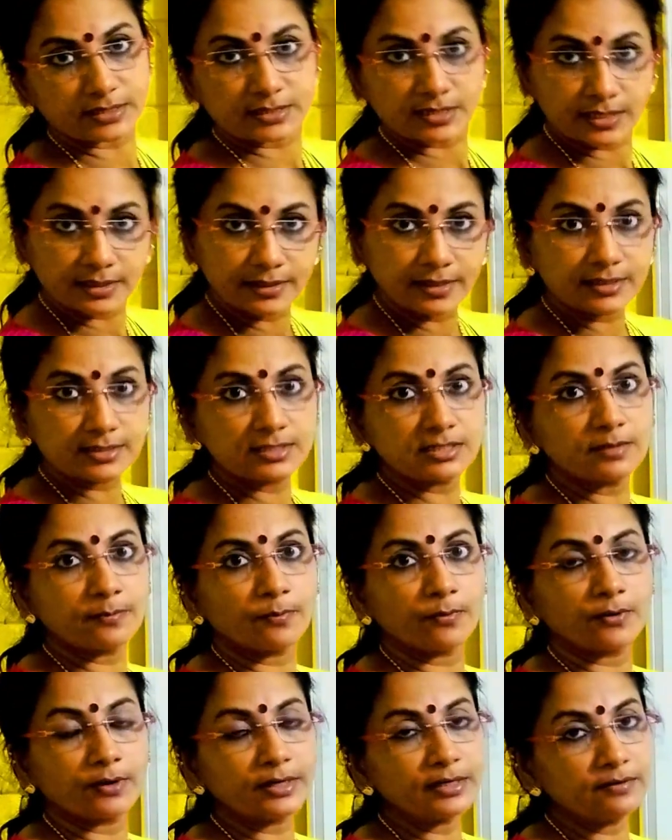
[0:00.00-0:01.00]
Next point,
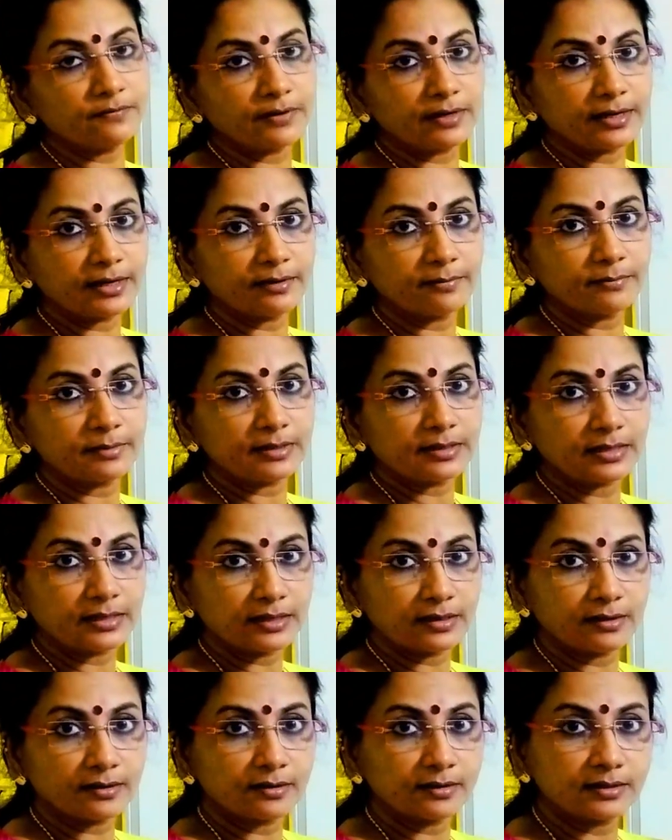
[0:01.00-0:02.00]
when I
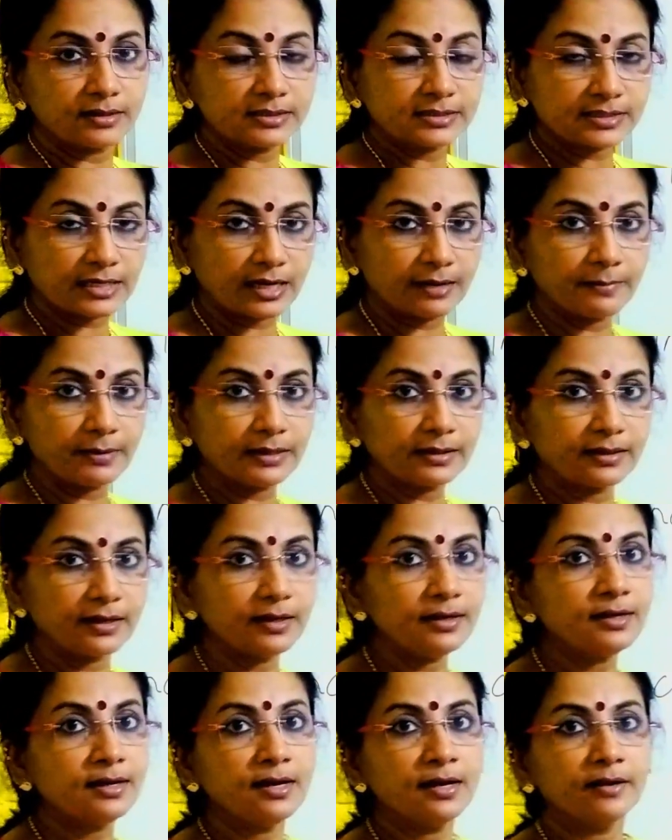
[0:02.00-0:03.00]
am describing that,
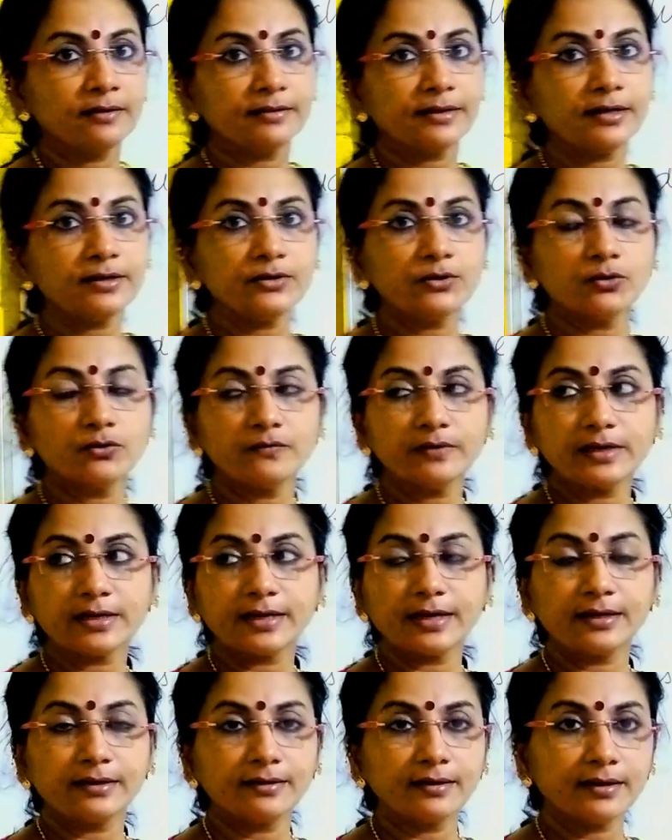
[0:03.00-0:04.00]
then you will get
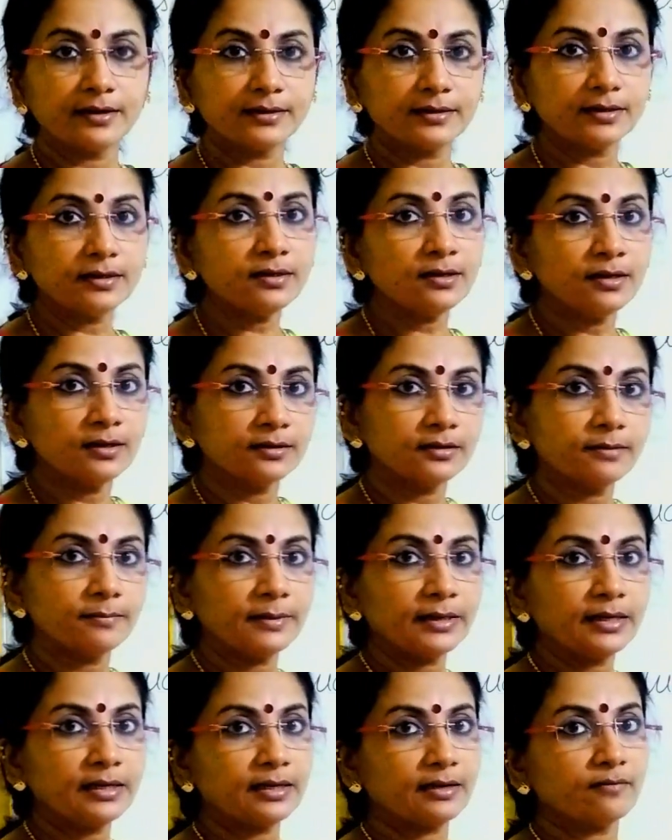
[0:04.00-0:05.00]
that the meaning.
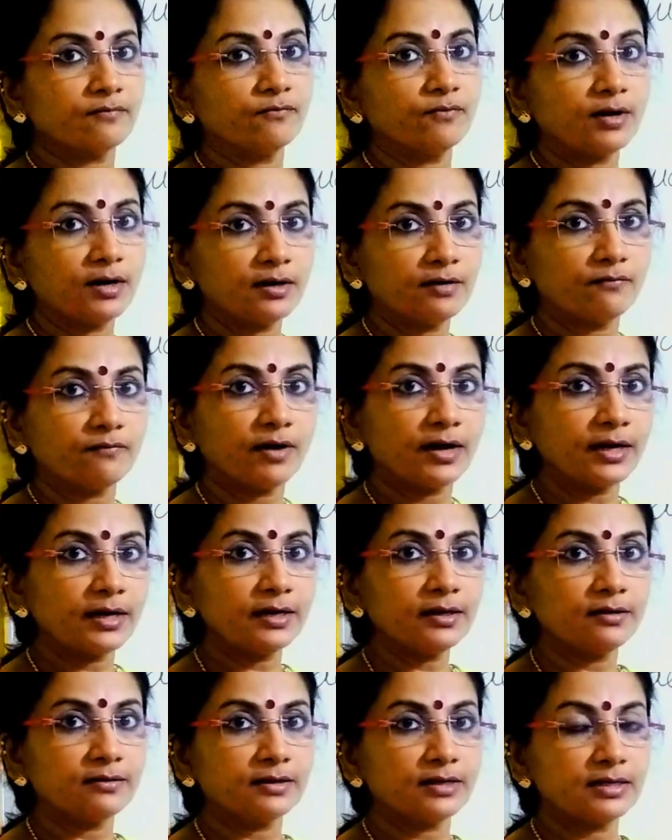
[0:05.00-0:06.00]

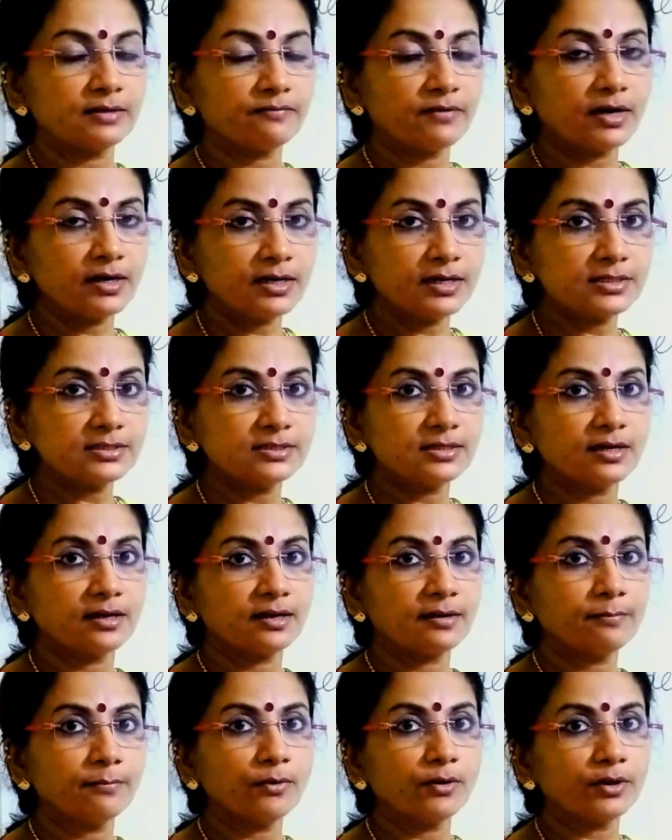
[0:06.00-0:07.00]
What is the
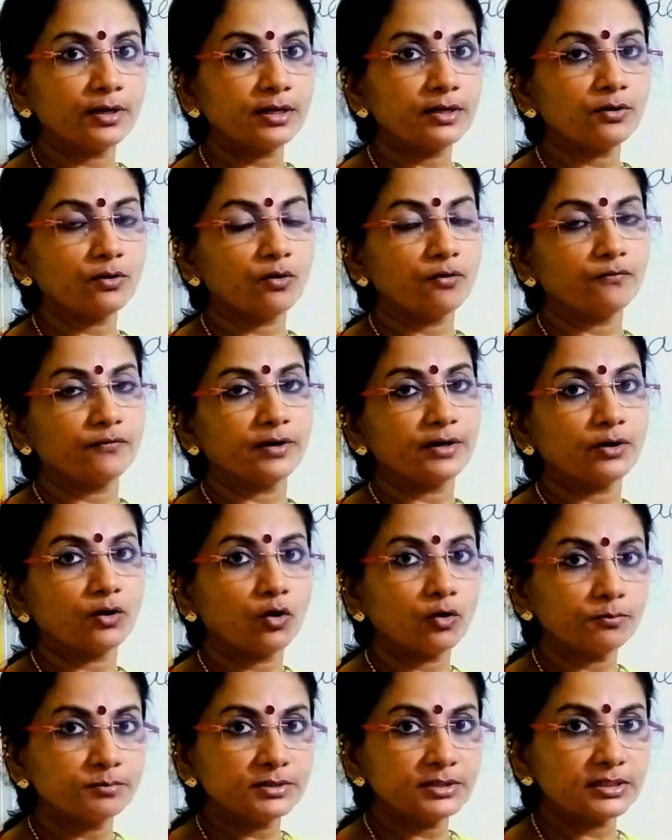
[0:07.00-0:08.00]
importance of an
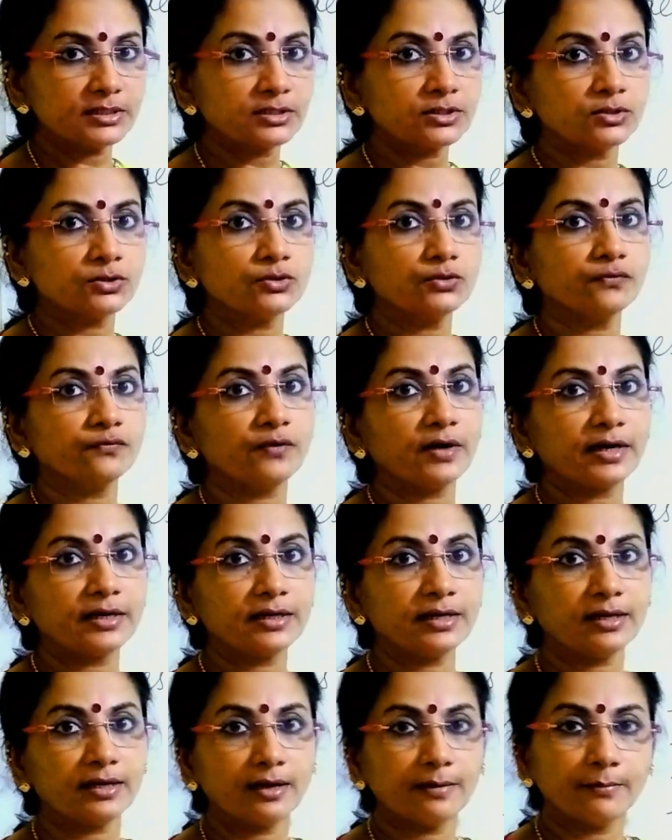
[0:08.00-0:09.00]
object to finding
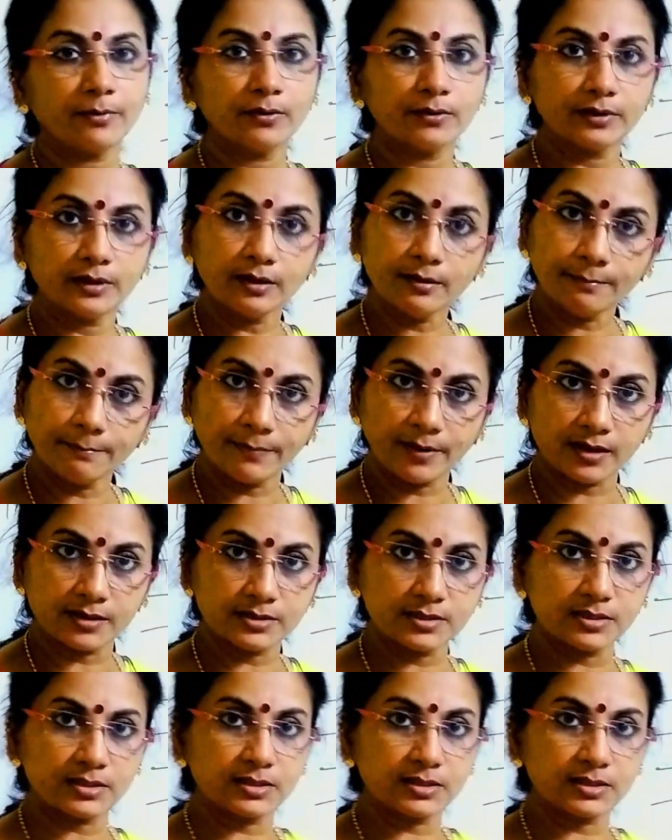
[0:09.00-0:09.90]
about the past?